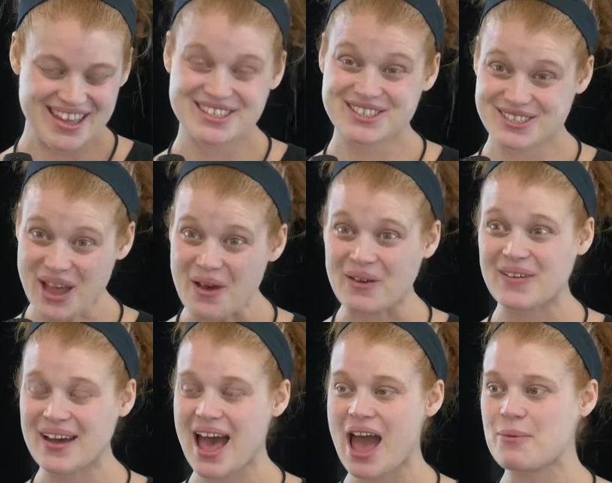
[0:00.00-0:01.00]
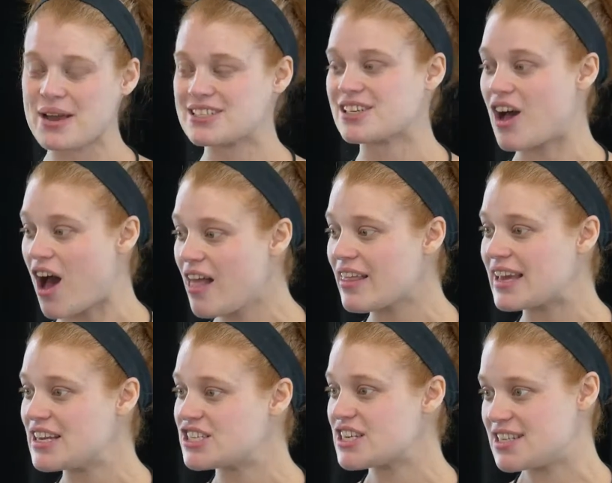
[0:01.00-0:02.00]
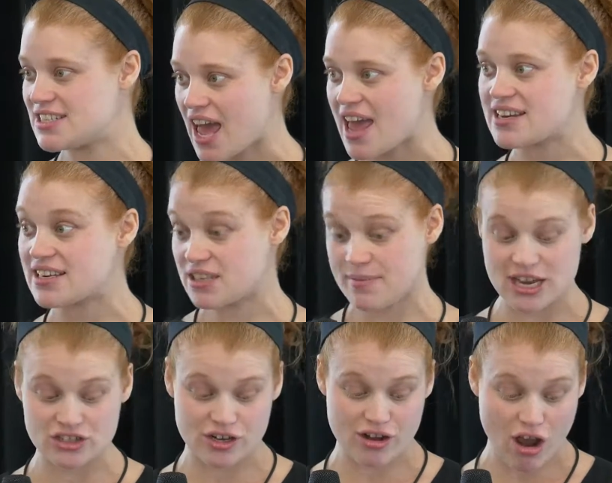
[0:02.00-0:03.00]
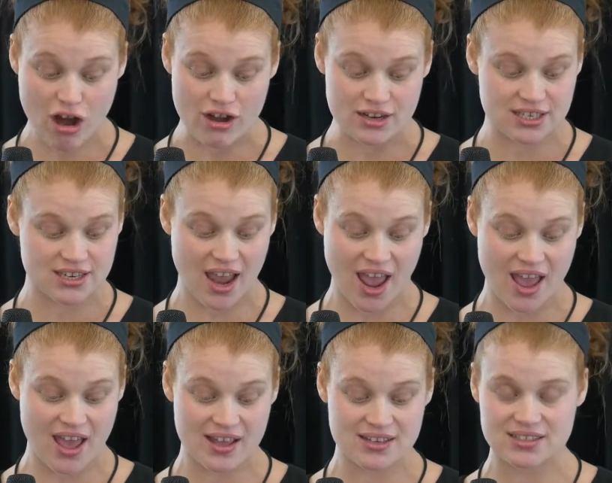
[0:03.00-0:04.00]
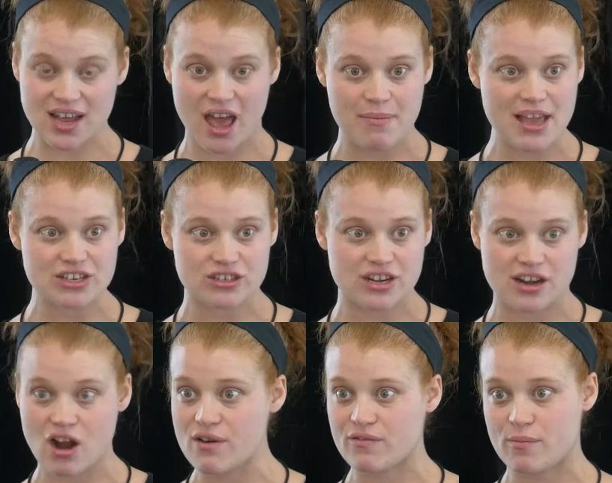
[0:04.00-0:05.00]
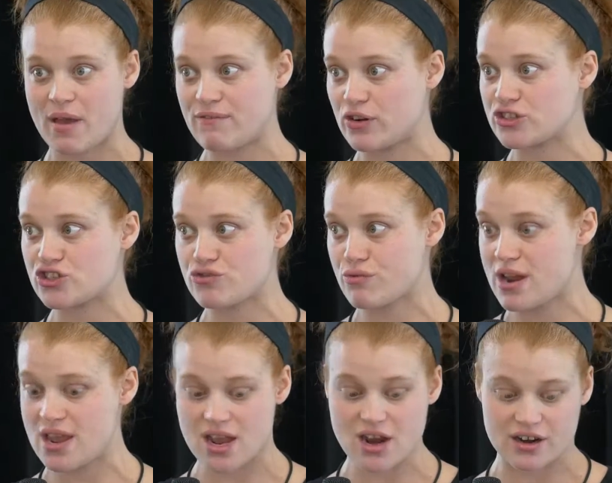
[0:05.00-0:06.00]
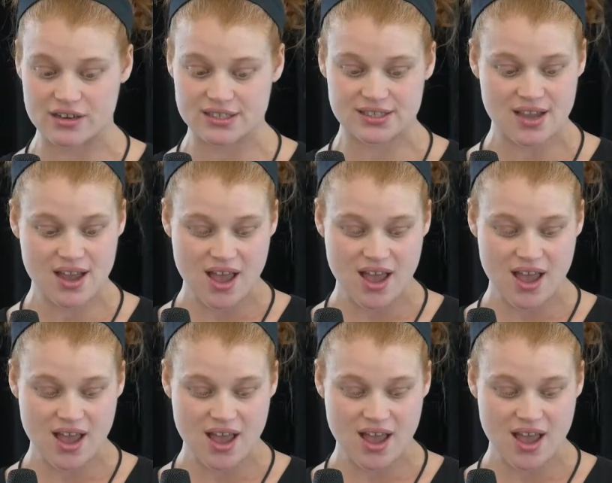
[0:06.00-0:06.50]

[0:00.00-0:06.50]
So I went to college intending to major in art, and I majored in art for my first 3 years.